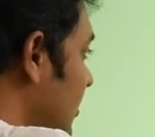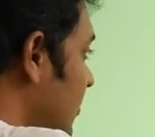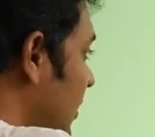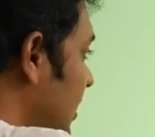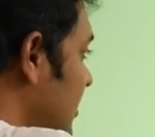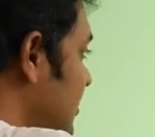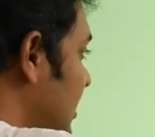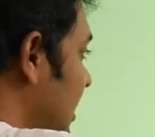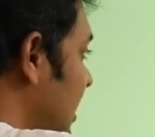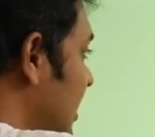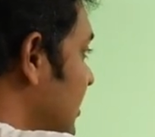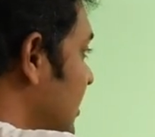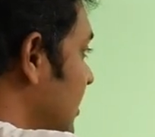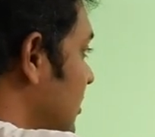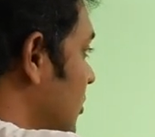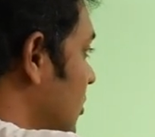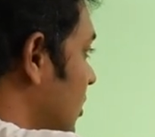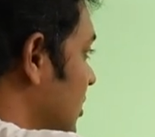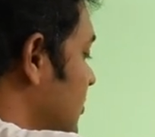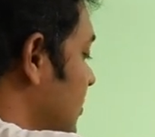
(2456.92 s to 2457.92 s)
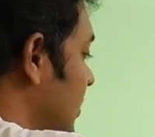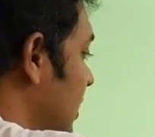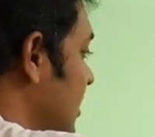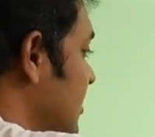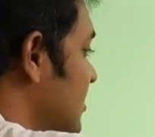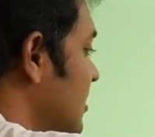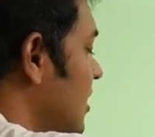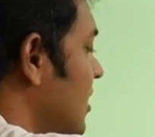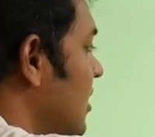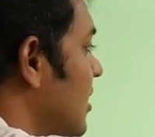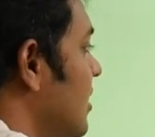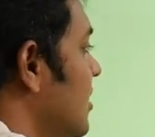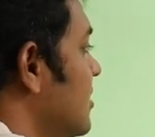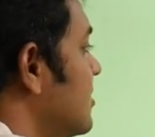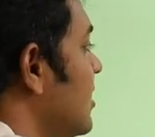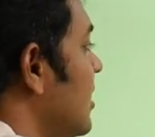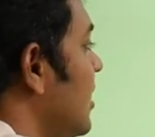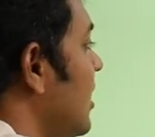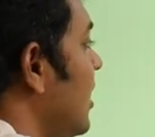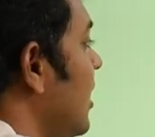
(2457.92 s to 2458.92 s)
price higher than the cost price,
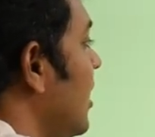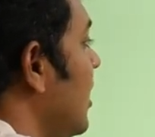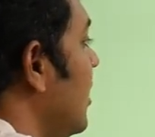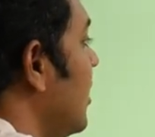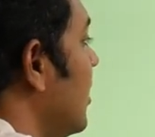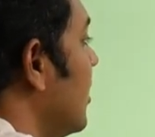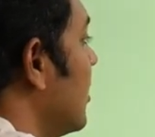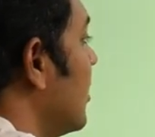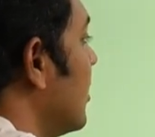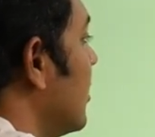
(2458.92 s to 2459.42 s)
say